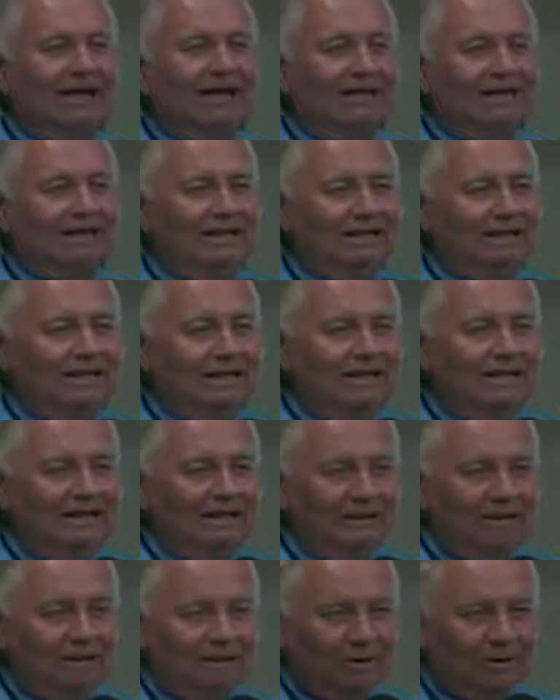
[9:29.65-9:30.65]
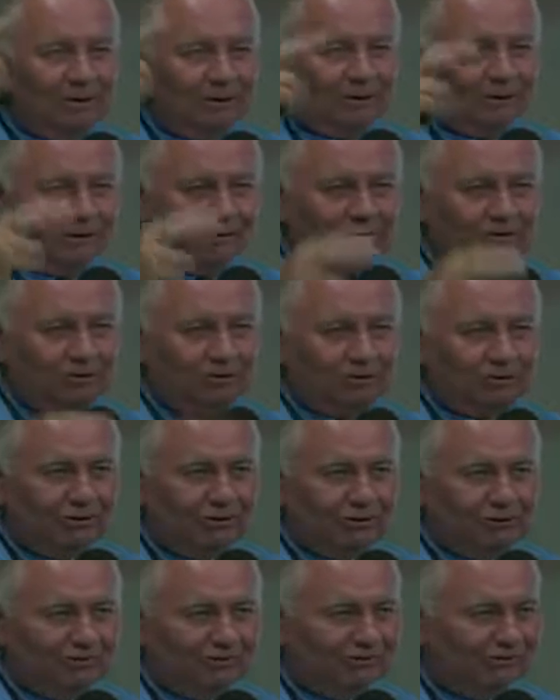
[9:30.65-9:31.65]
and then they take the unknown and
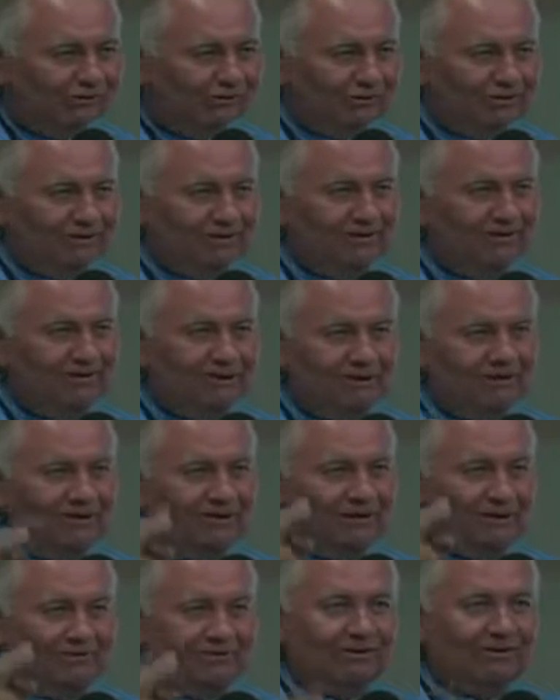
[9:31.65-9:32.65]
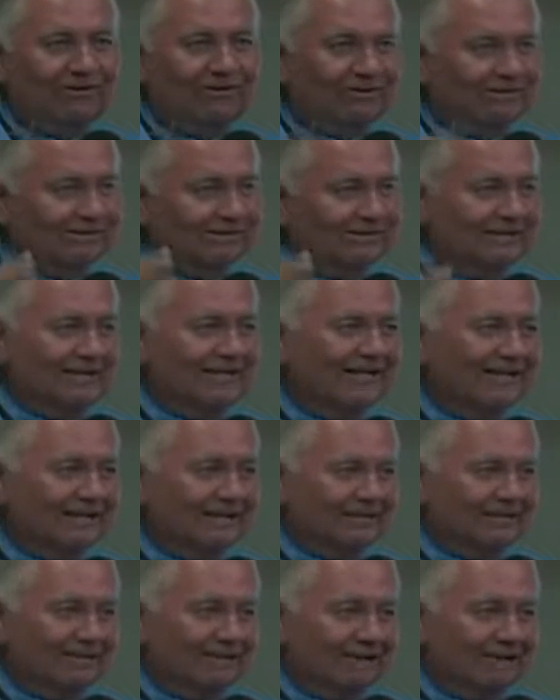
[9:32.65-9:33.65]
shoot it through the field and see if it deflects
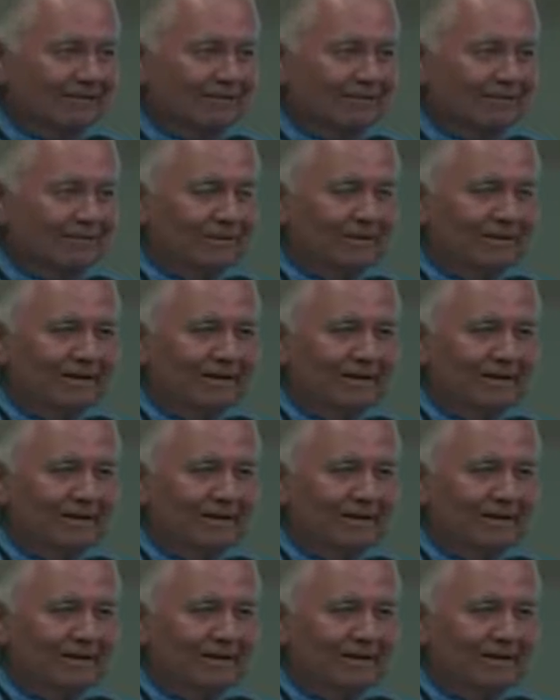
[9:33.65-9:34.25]
exactly the same.